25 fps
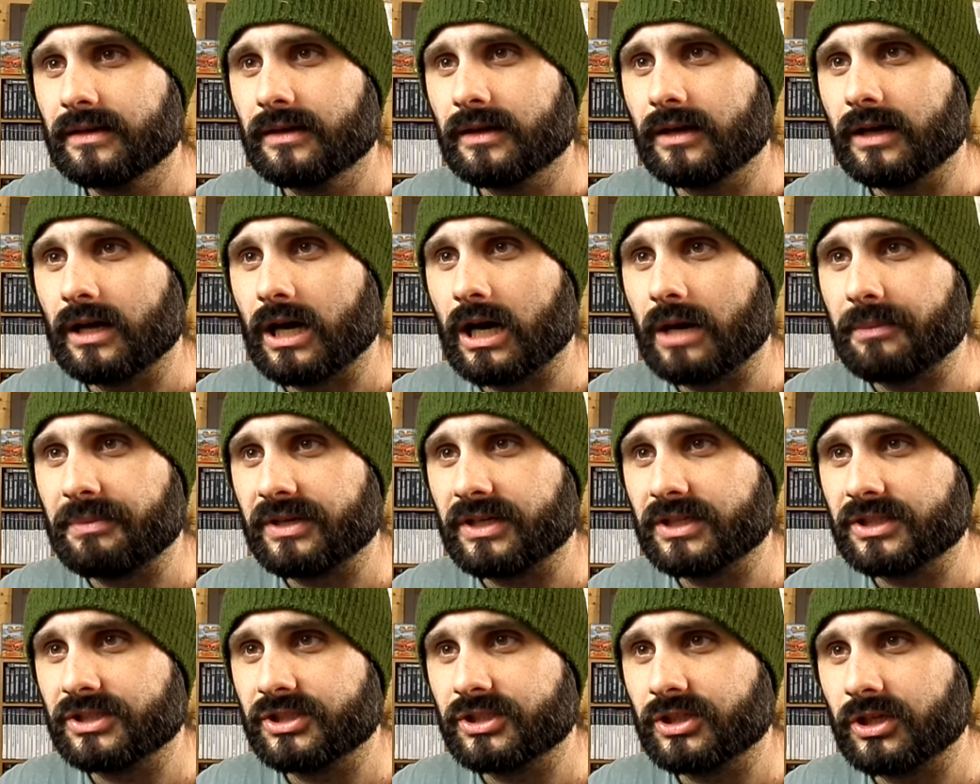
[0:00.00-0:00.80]
Uh,
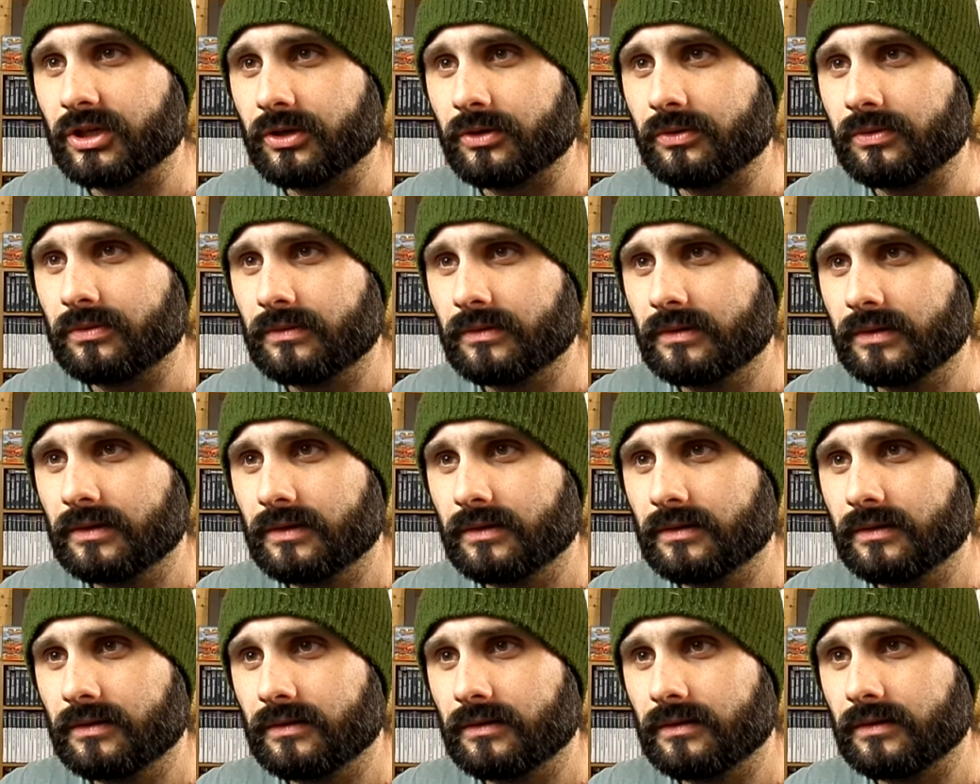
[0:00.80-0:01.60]
because, you know...
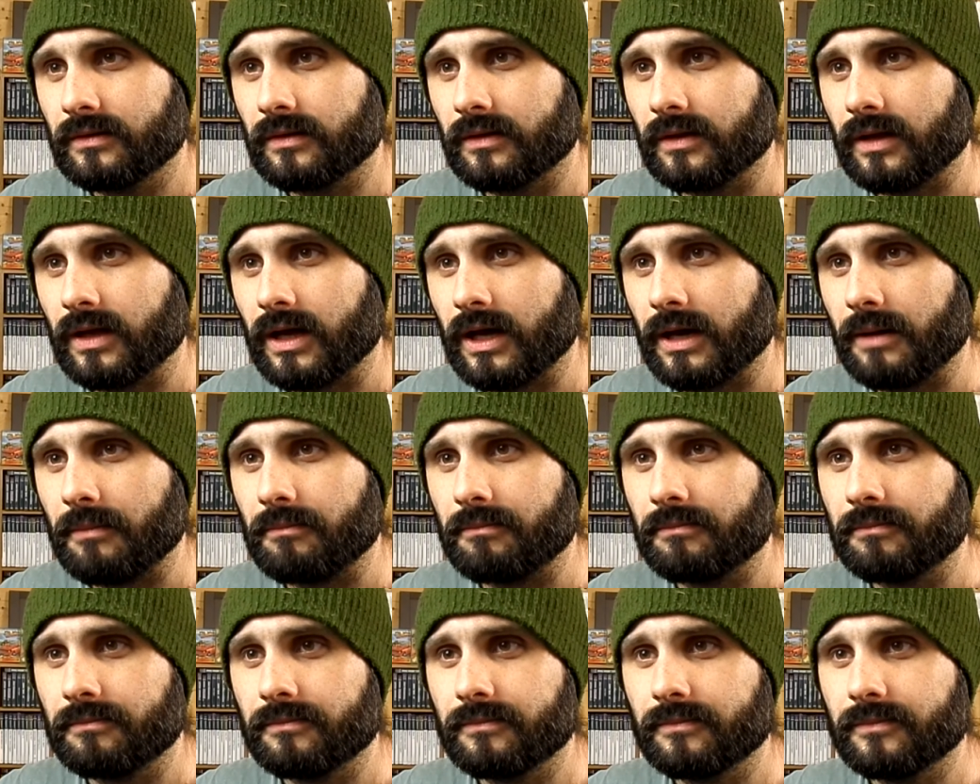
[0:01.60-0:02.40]

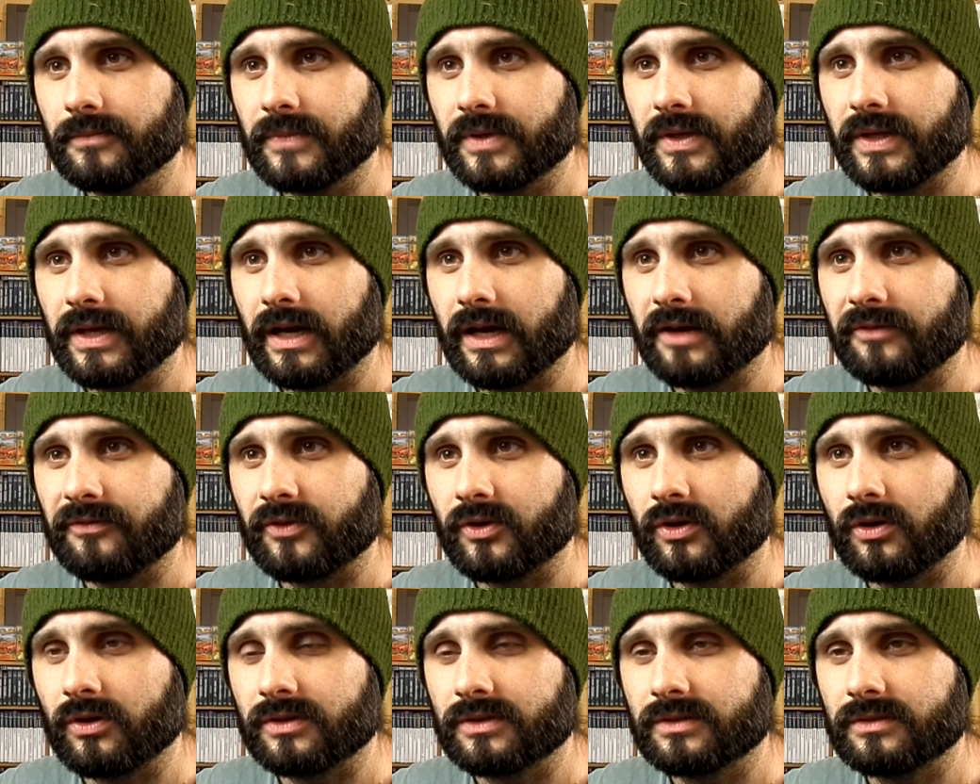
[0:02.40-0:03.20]
Um, yeah, I
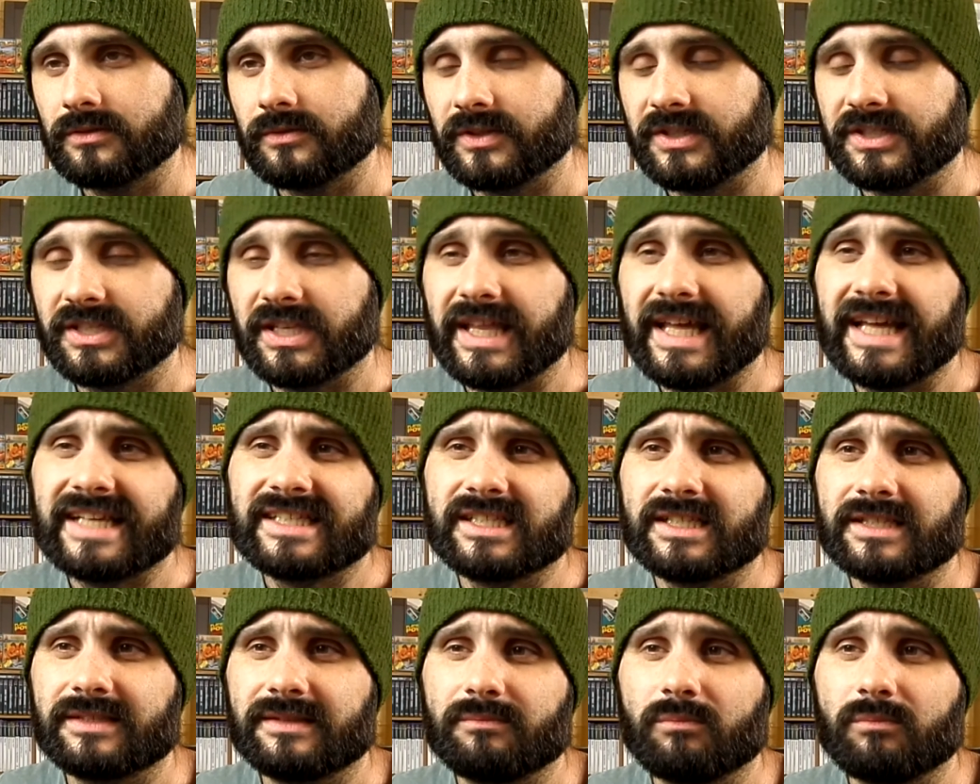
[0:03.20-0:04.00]
forgot. So there's a...